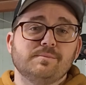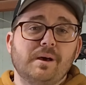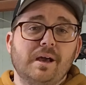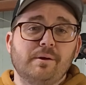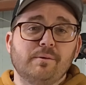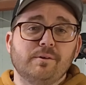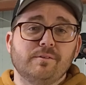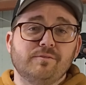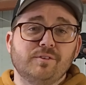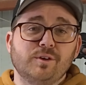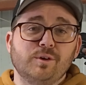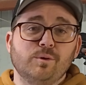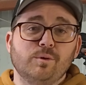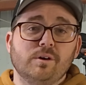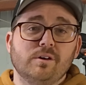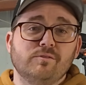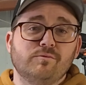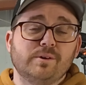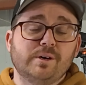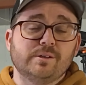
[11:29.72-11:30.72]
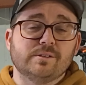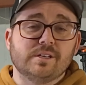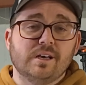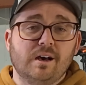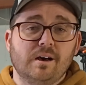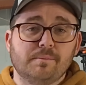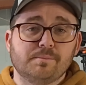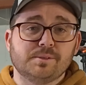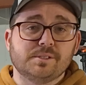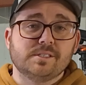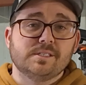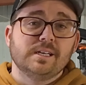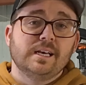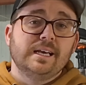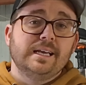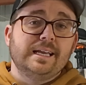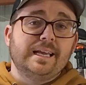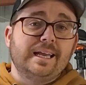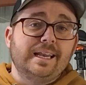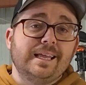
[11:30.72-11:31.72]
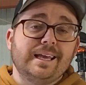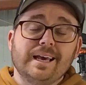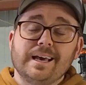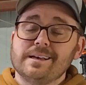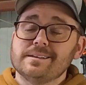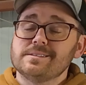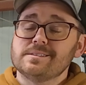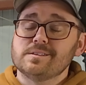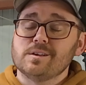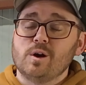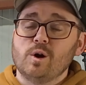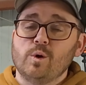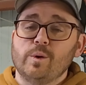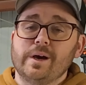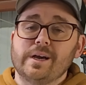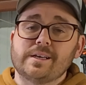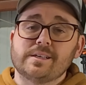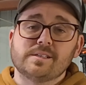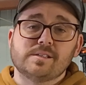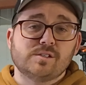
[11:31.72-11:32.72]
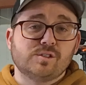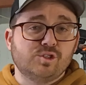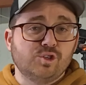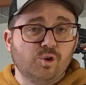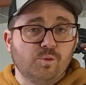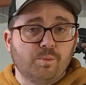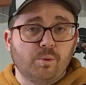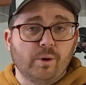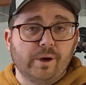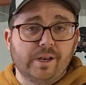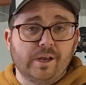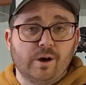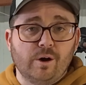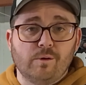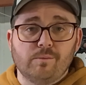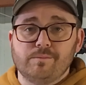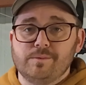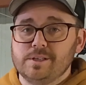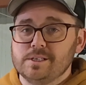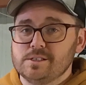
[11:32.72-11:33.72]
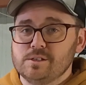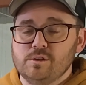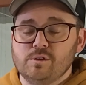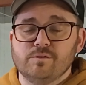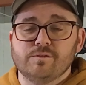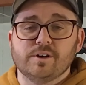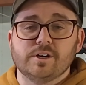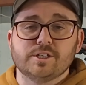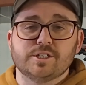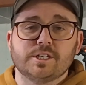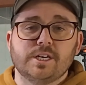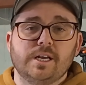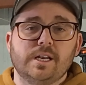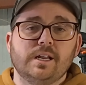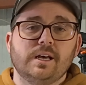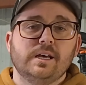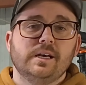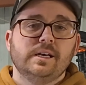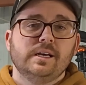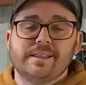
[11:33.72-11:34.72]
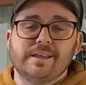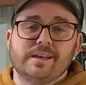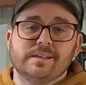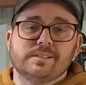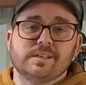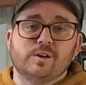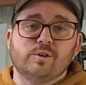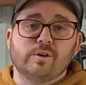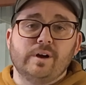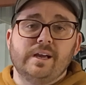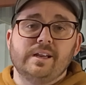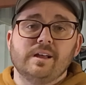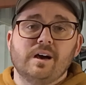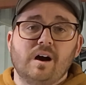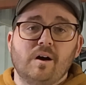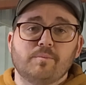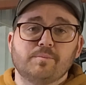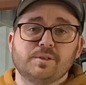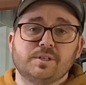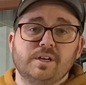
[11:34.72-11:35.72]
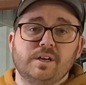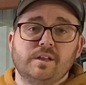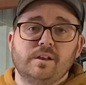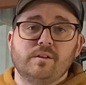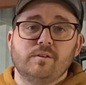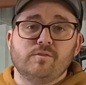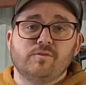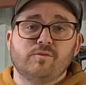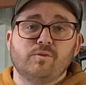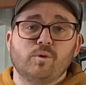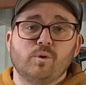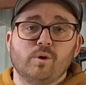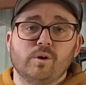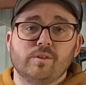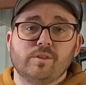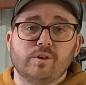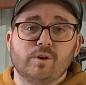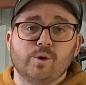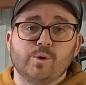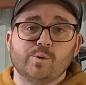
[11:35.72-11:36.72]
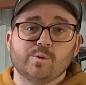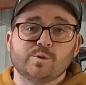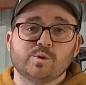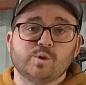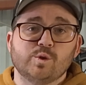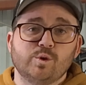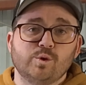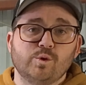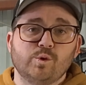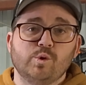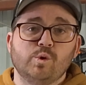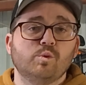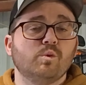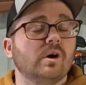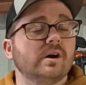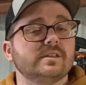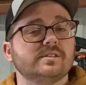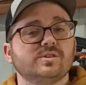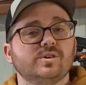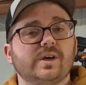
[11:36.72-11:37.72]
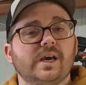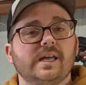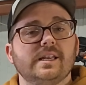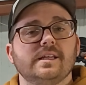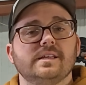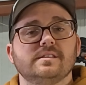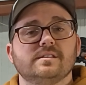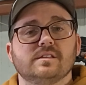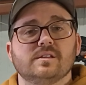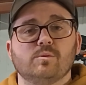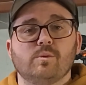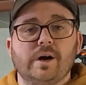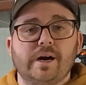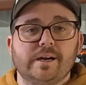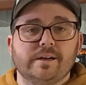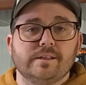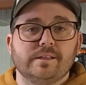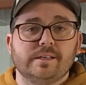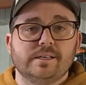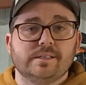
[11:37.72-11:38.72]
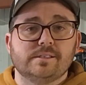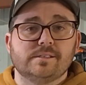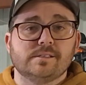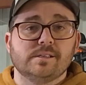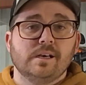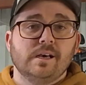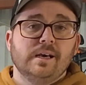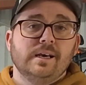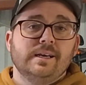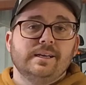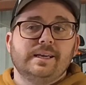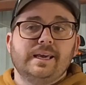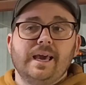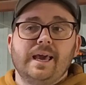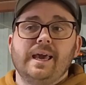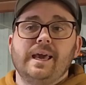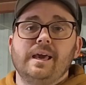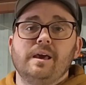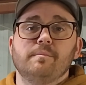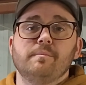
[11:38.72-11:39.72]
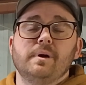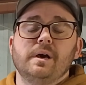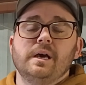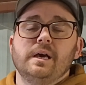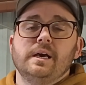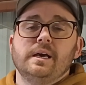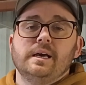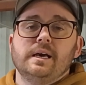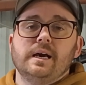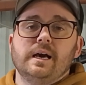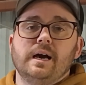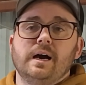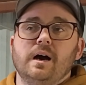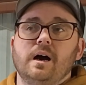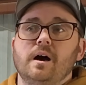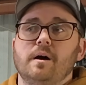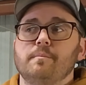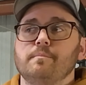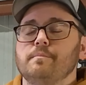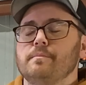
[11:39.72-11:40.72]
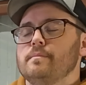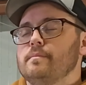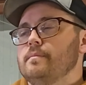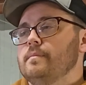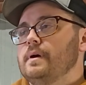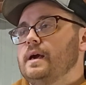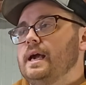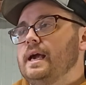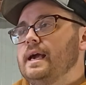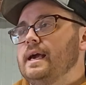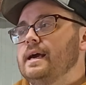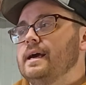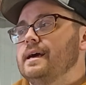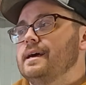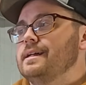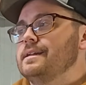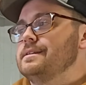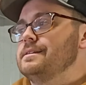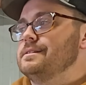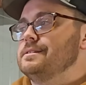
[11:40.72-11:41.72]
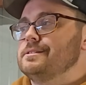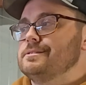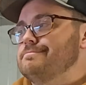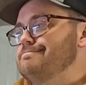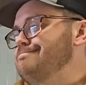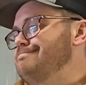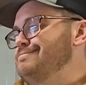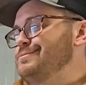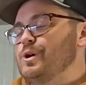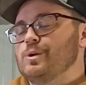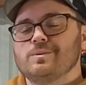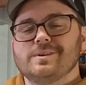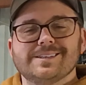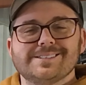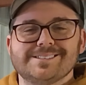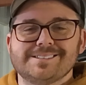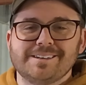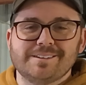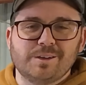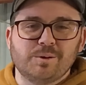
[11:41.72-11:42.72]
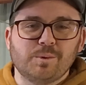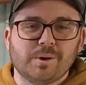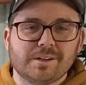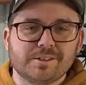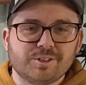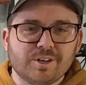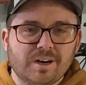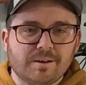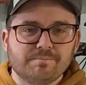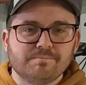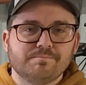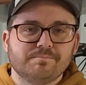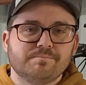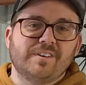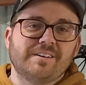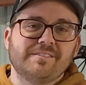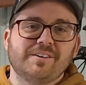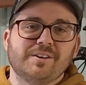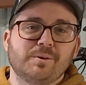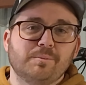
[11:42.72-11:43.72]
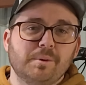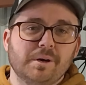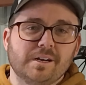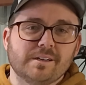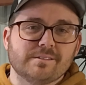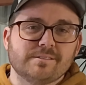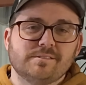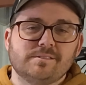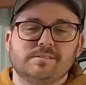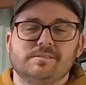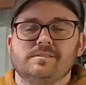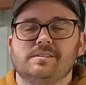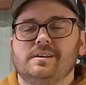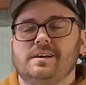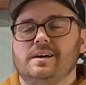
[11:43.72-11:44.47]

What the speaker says: my review of Wheeltop's EDS OX 2.0, this new version. I think it's a great option for those who want to get into the wireless game and don't necessarily want to drop 500 bucks.